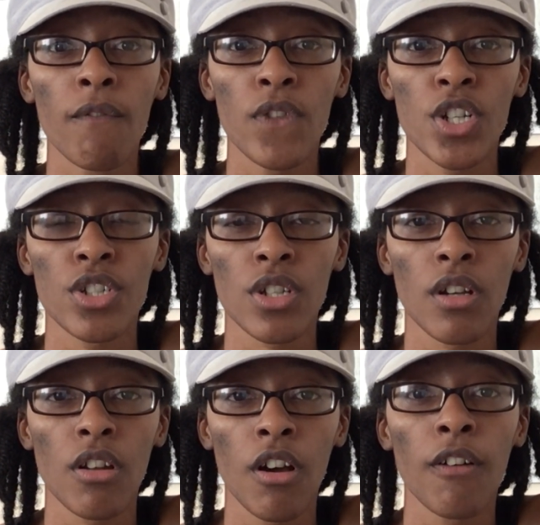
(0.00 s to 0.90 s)

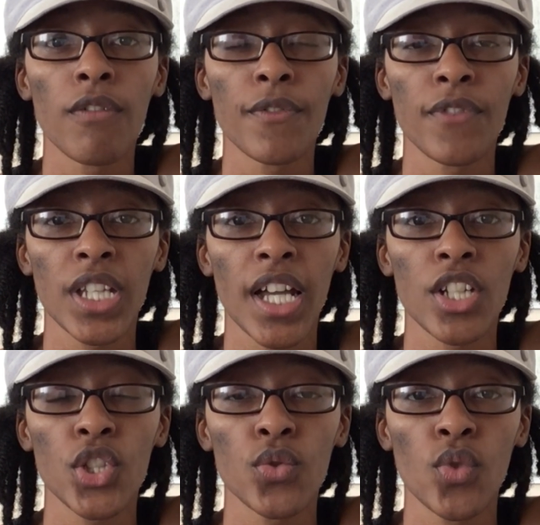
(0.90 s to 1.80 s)
version of
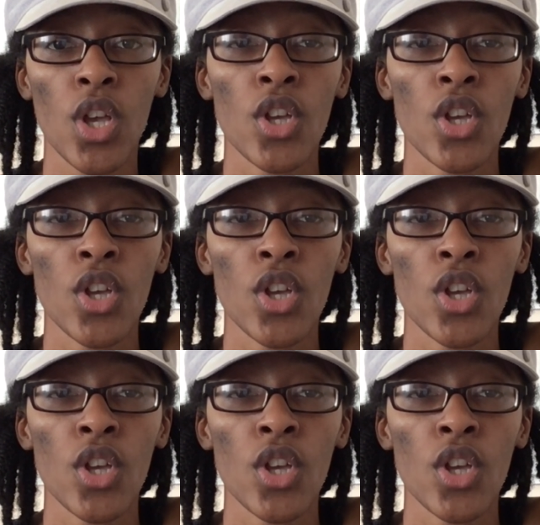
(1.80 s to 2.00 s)
VidIQ.